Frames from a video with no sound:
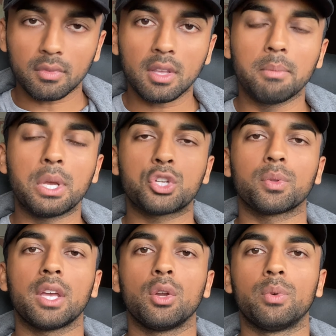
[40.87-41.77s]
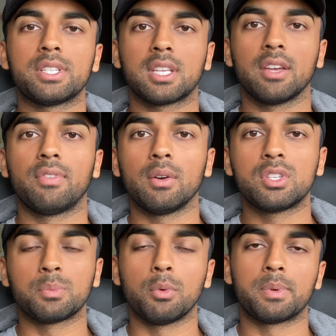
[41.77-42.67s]
make sure that you're risking a very
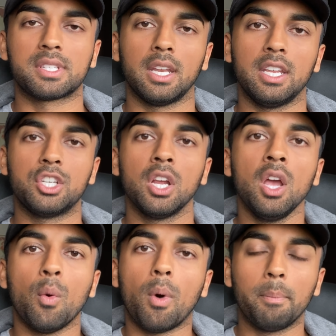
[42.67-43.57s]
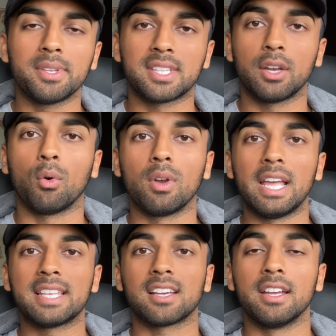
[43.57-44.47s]
small percentage, 1% or
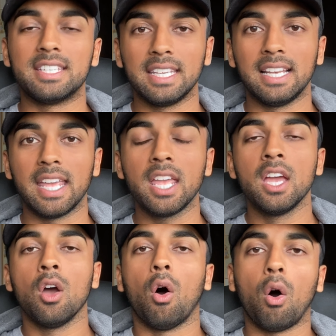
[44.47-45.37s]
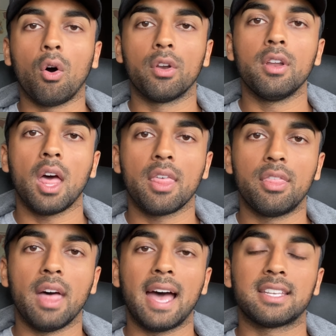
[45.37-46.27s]
less ideally, on
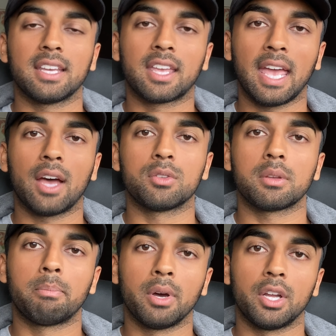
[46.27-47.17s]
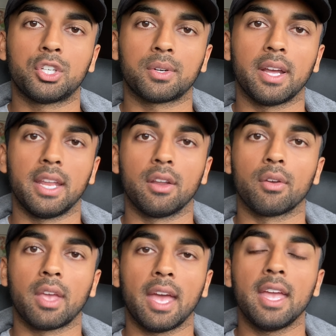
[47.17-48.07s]
that account per trade.
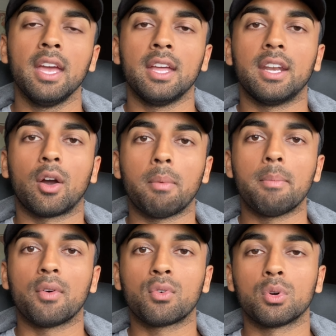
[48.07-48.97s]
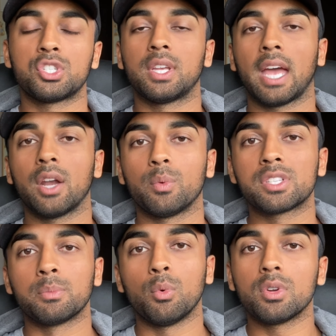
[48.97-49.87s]
Okay, now remember, of course you can
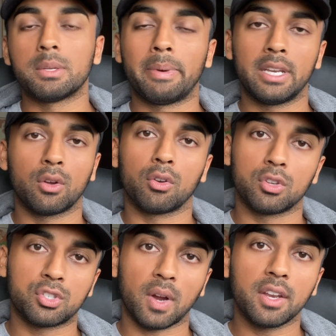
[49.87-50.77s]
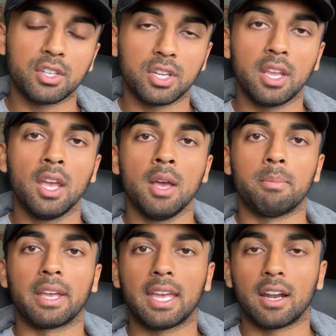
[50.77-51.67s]
risk more depending on your strategy, but
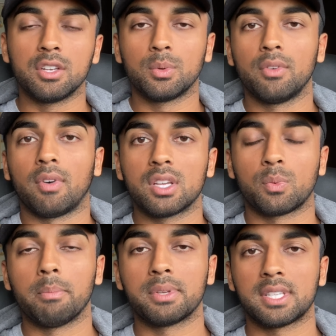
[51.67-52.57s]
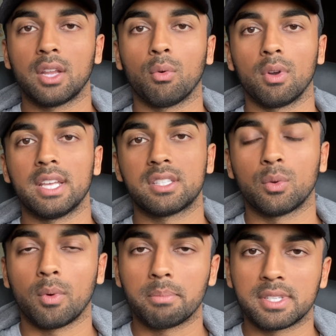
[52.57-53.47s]
again, I do advise 1% or less than
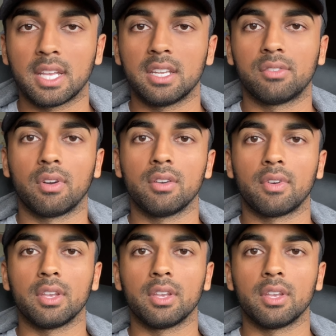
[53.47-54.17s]
1% is very, very